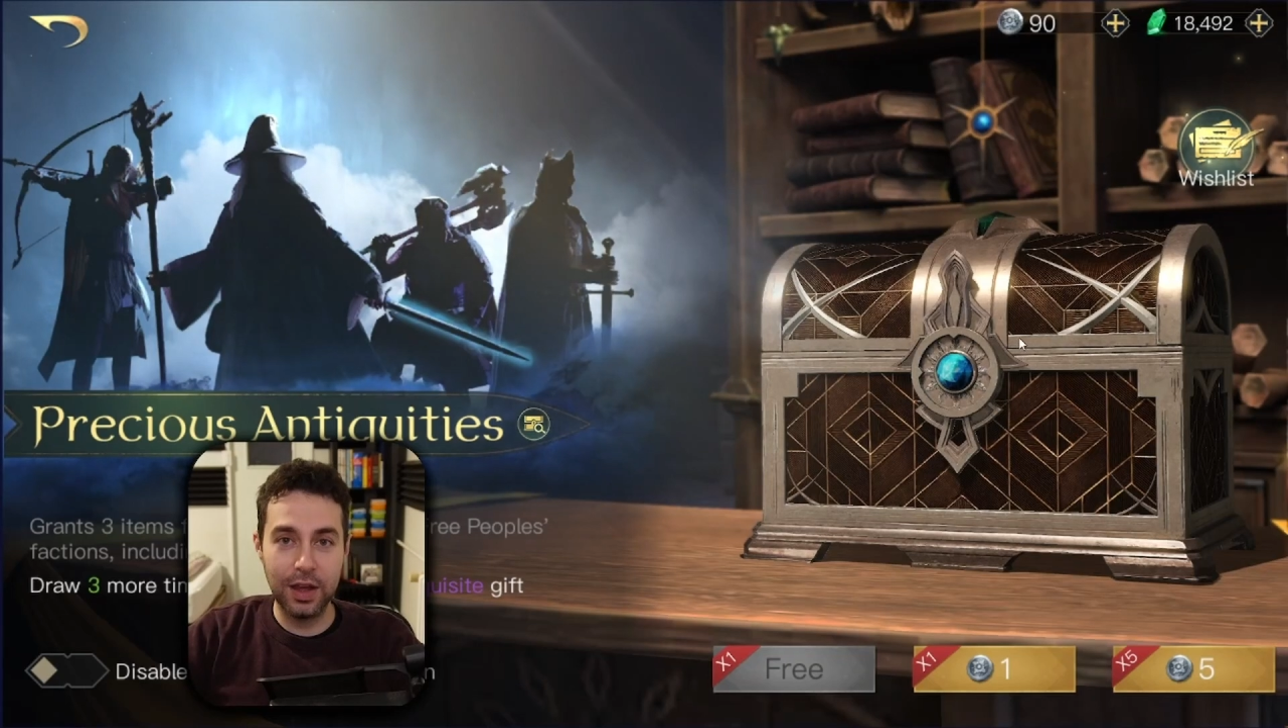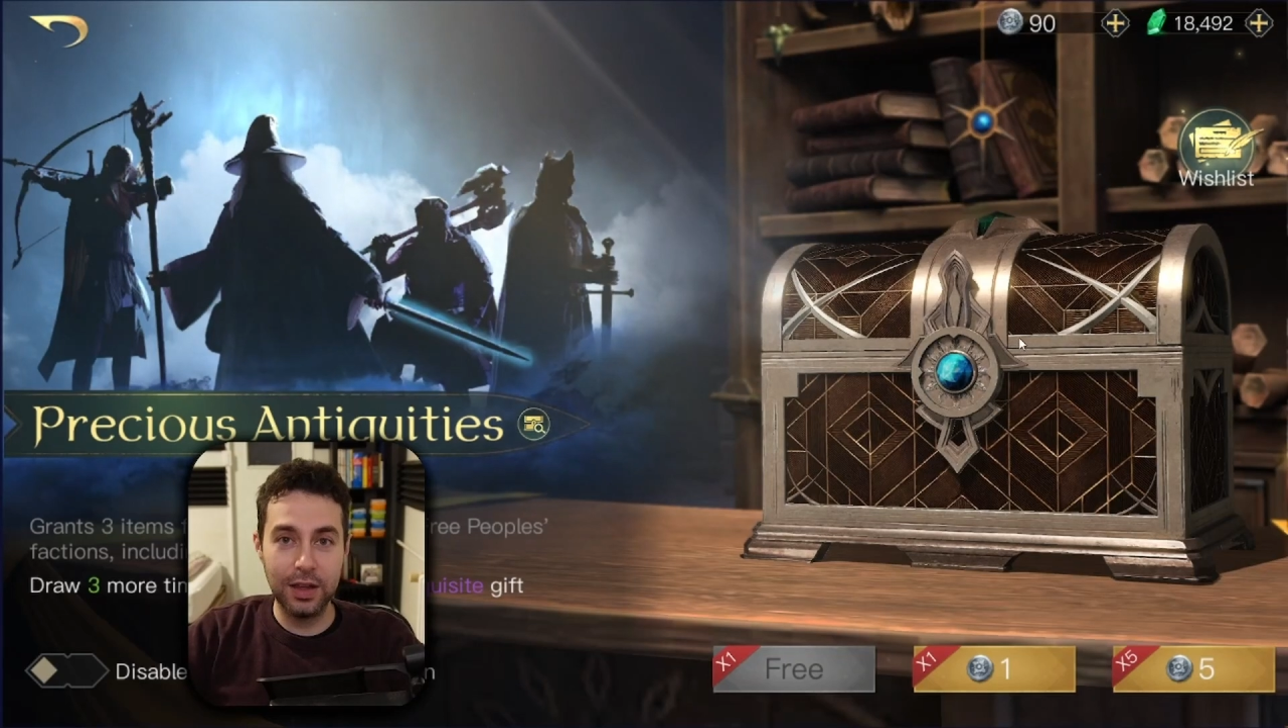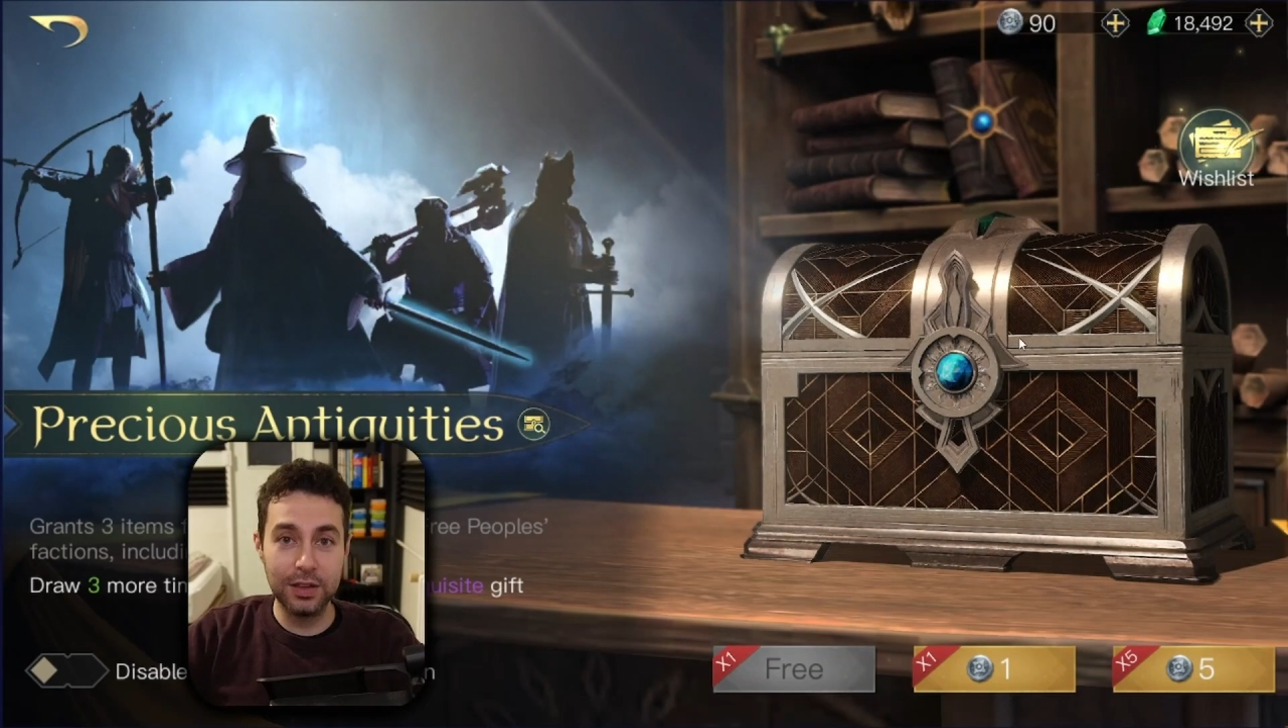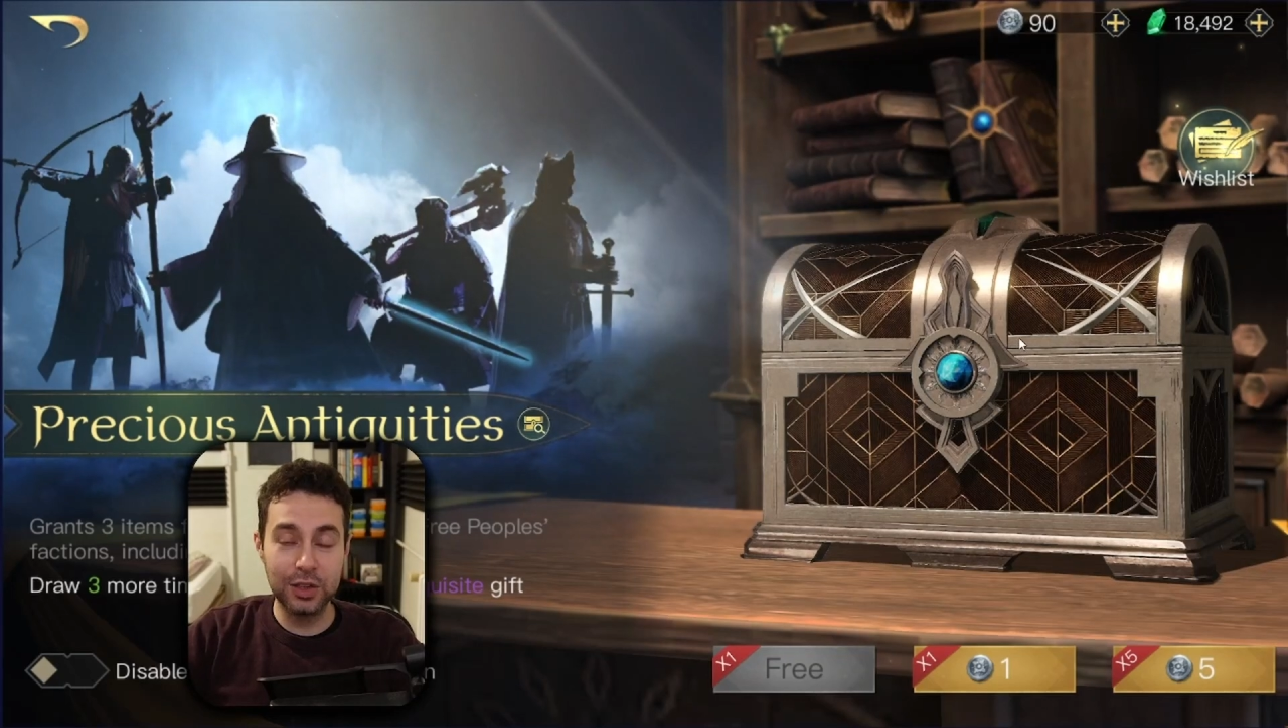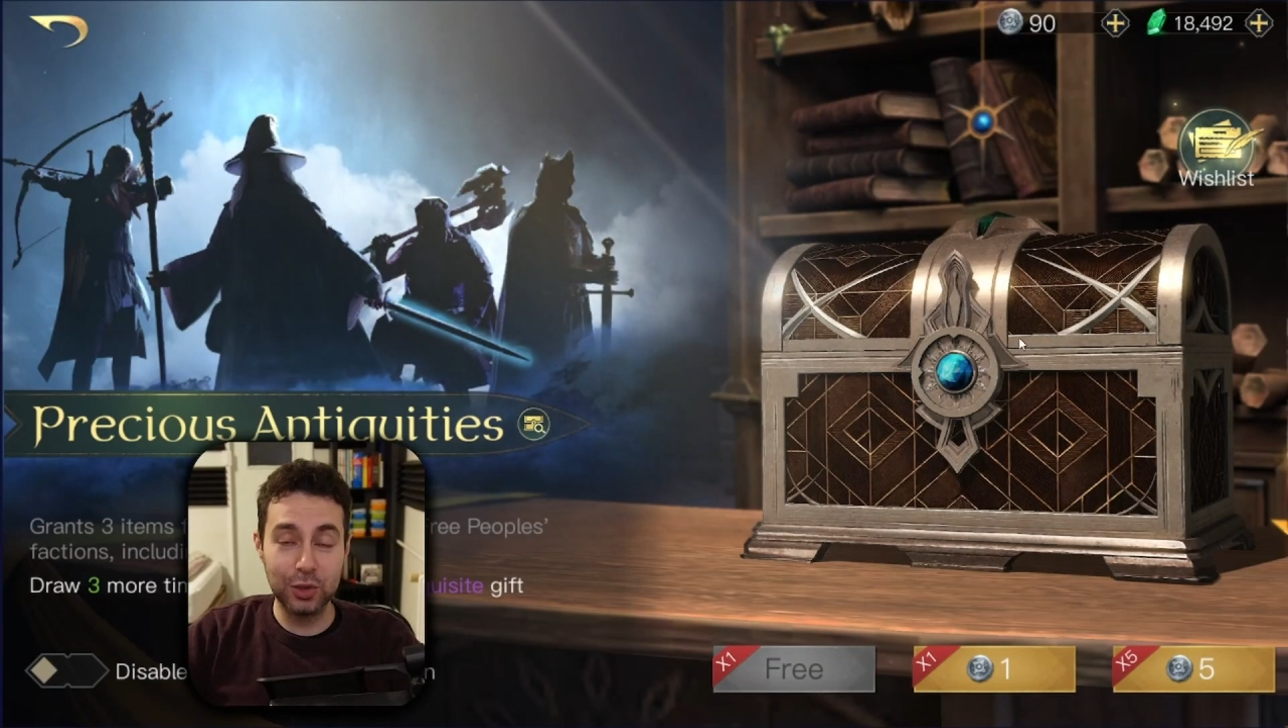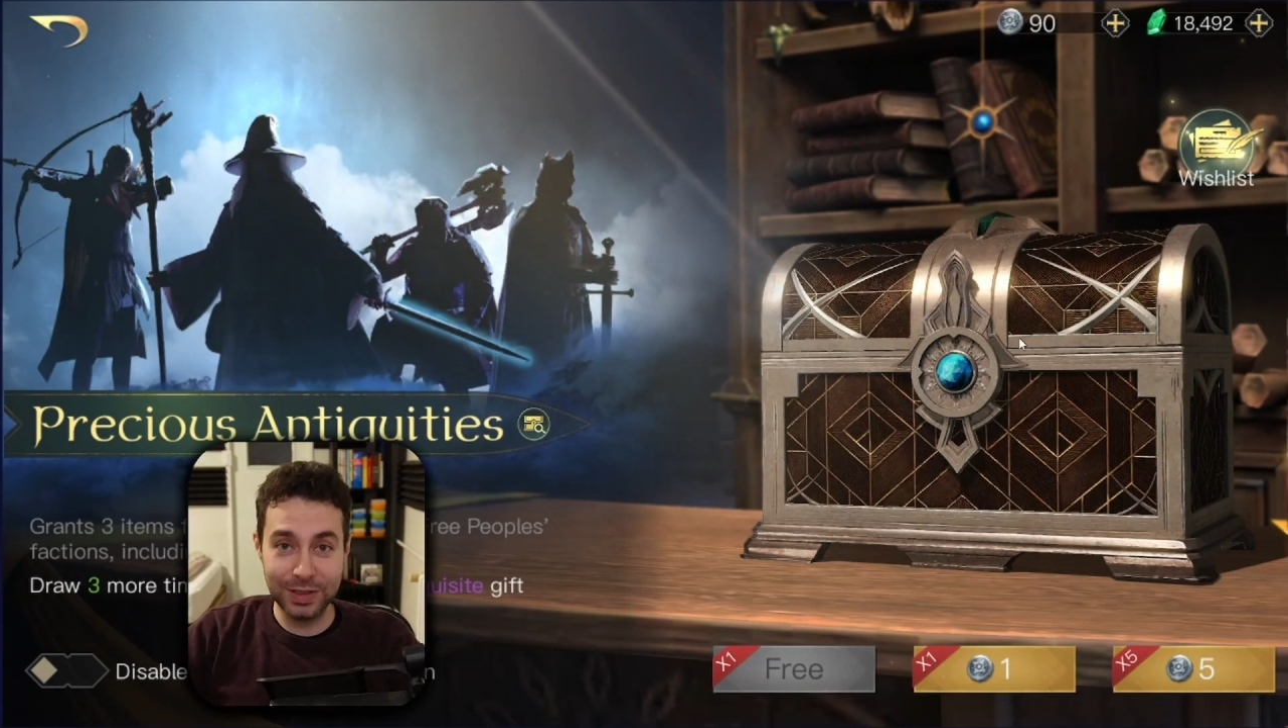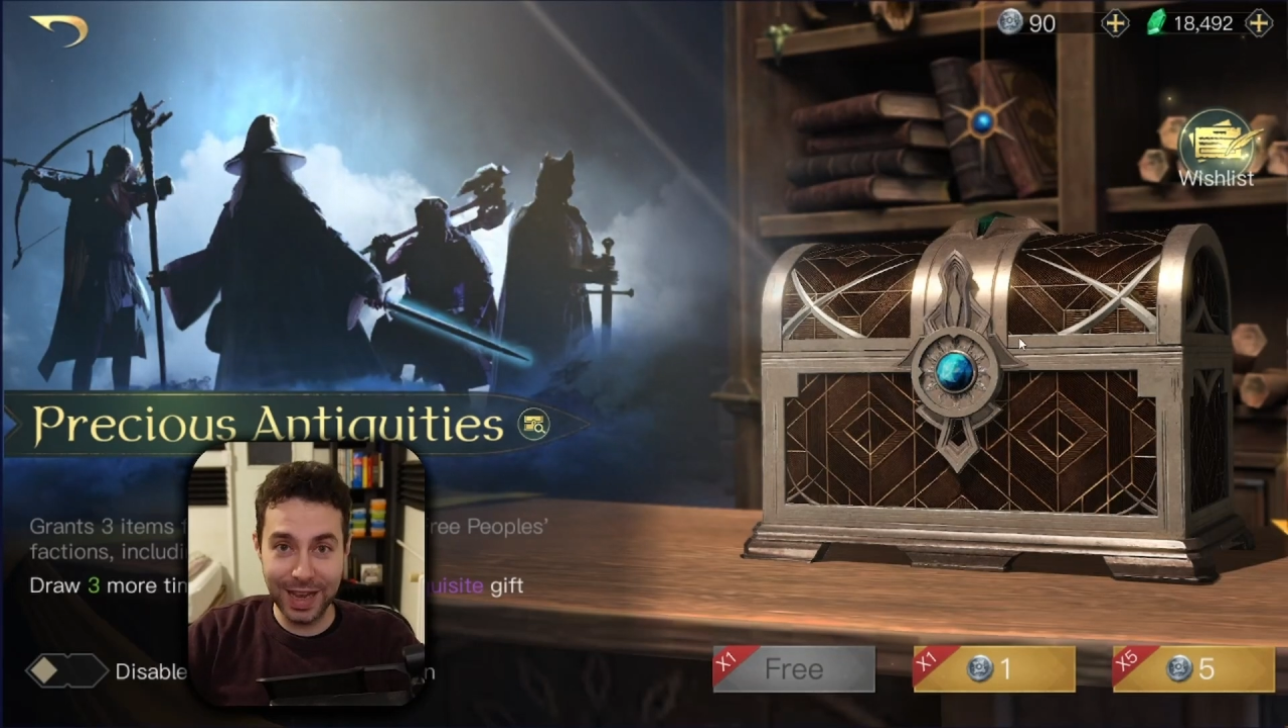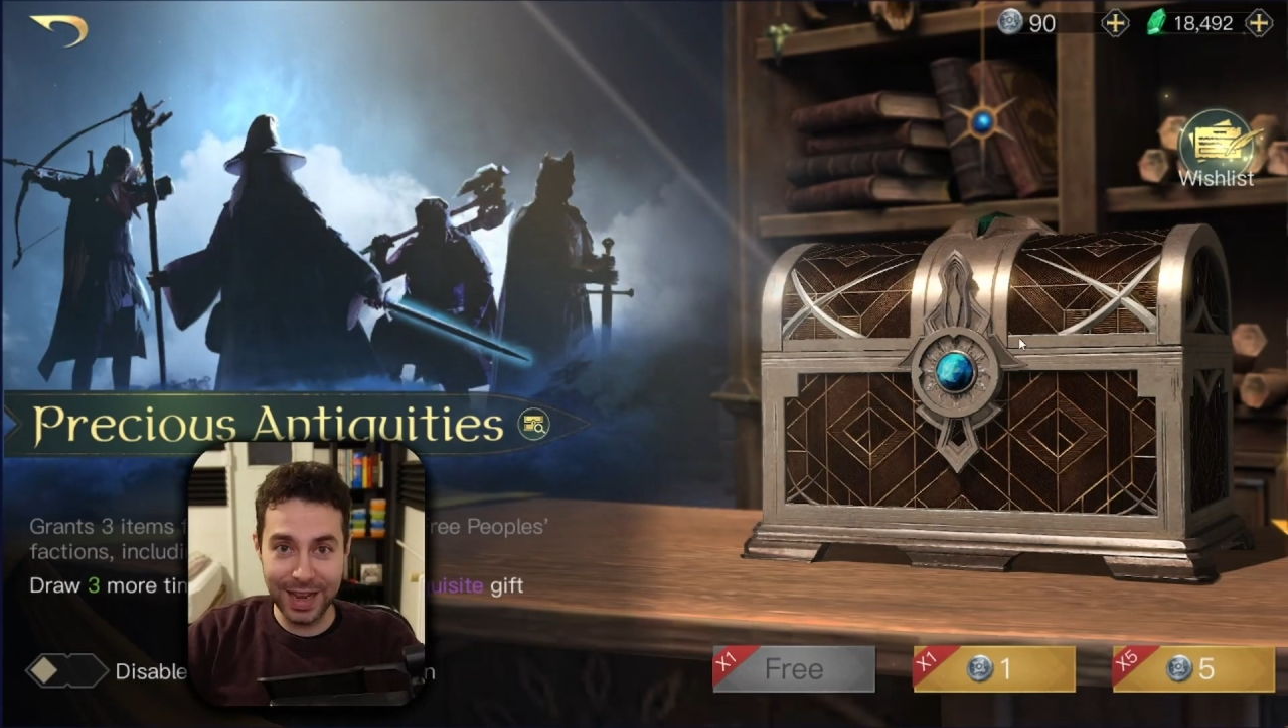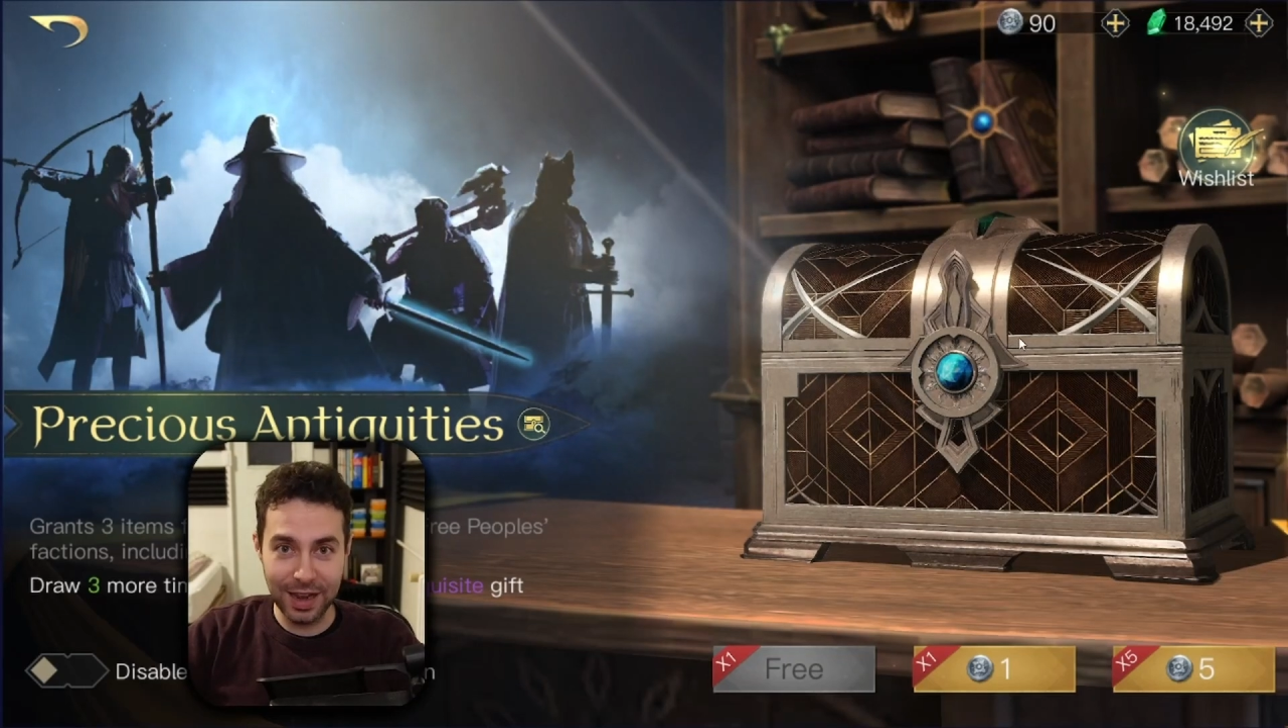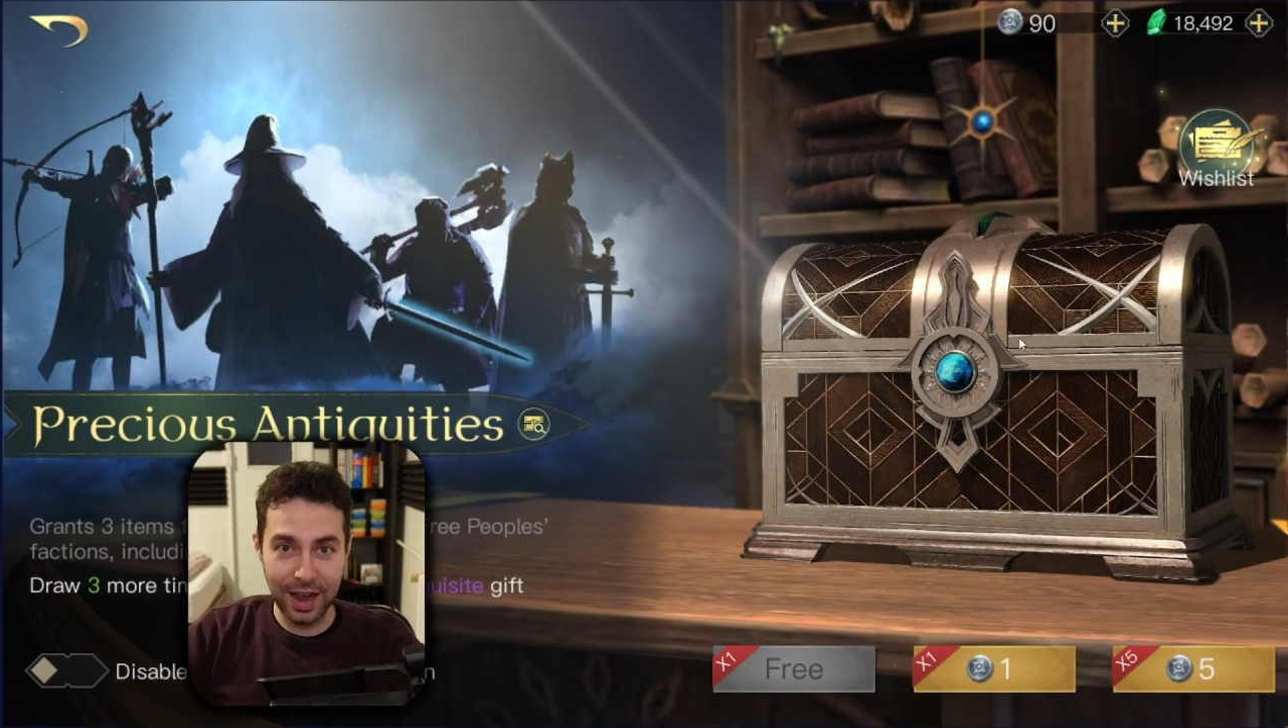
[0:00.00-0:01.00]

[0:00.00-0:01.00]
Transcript: Today,